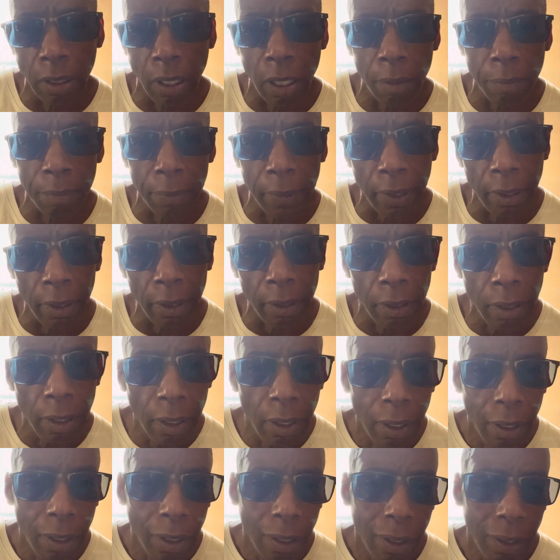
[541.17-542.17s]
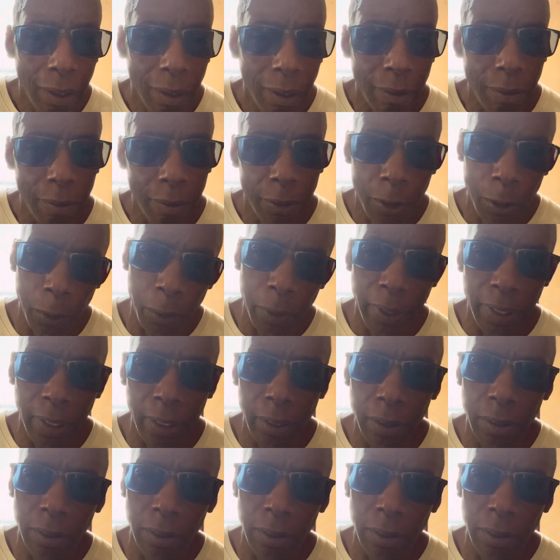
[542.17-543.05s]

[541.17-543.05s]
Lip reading: up and doing this